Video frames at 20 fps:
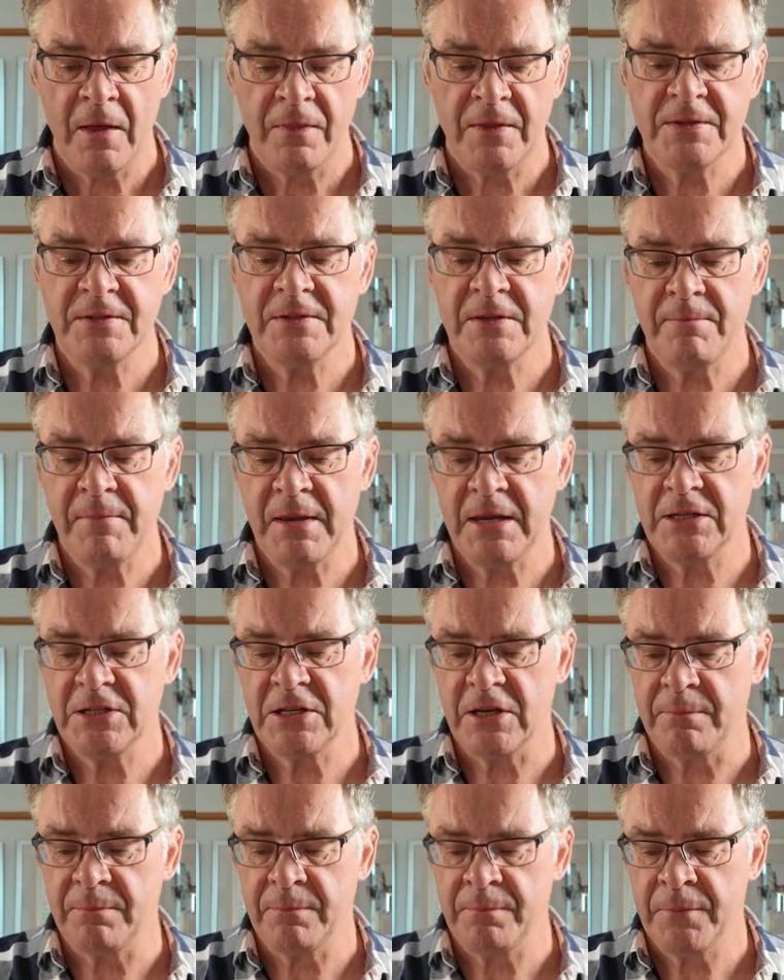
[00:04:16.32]
This is a
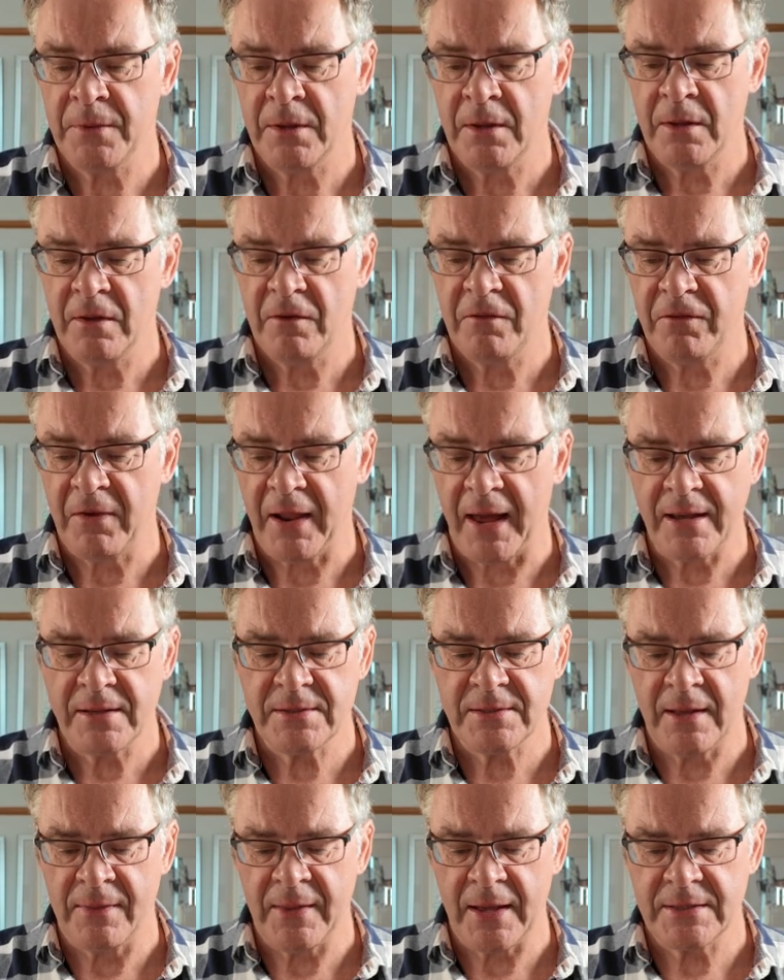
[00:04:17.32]
medium
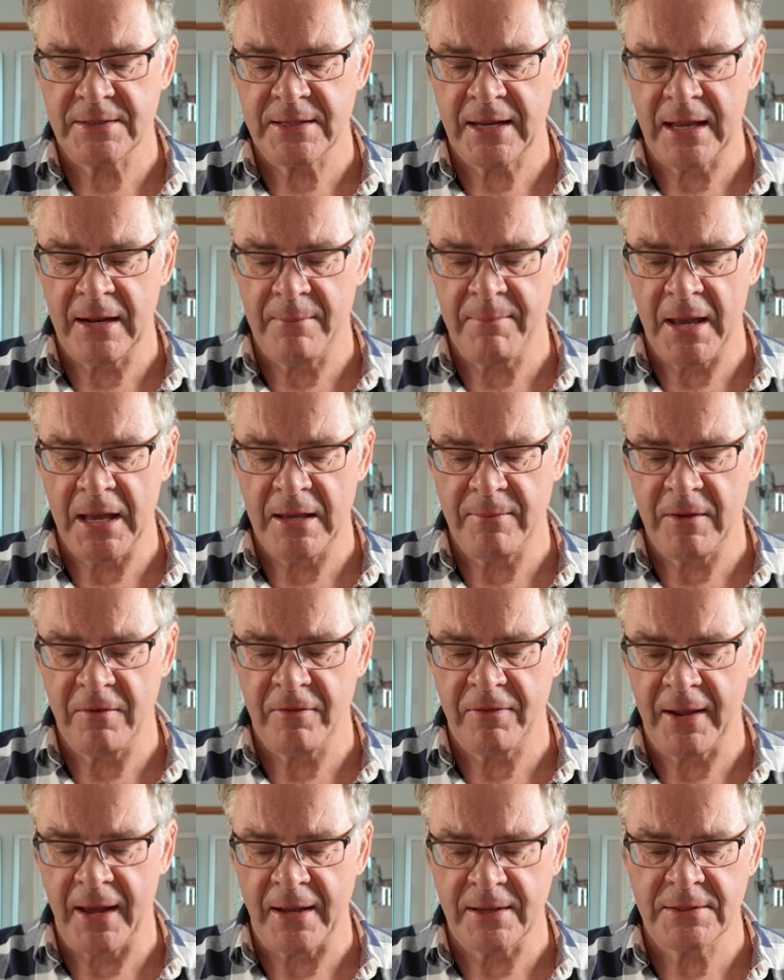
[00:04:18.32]
flat, and that's a kind of baby
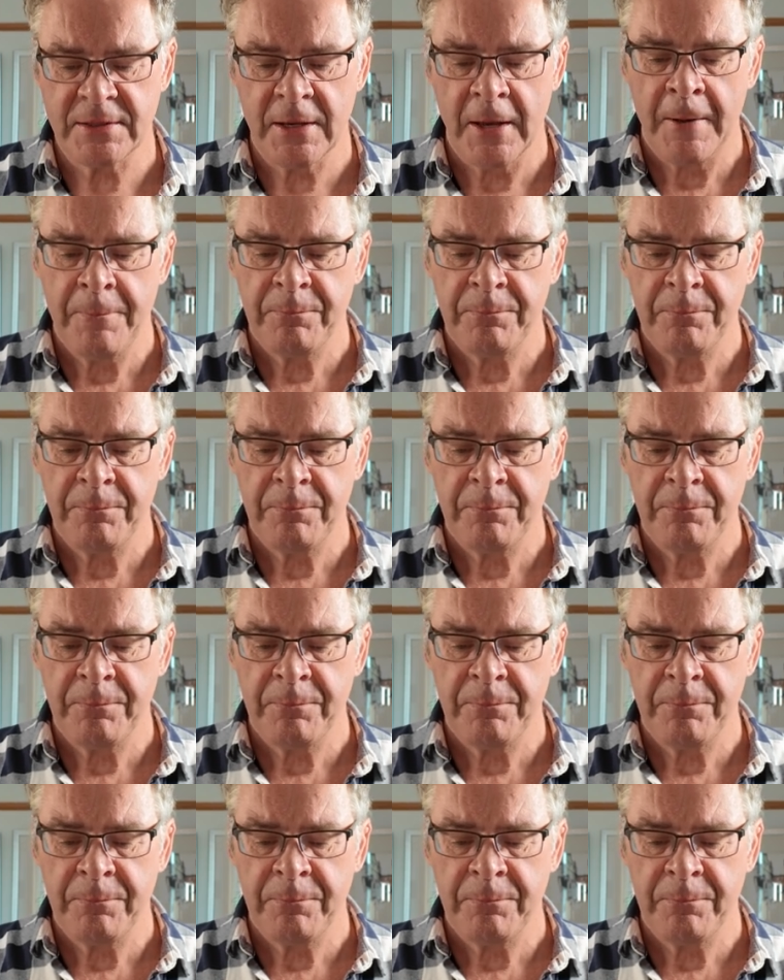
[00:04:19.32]
flat,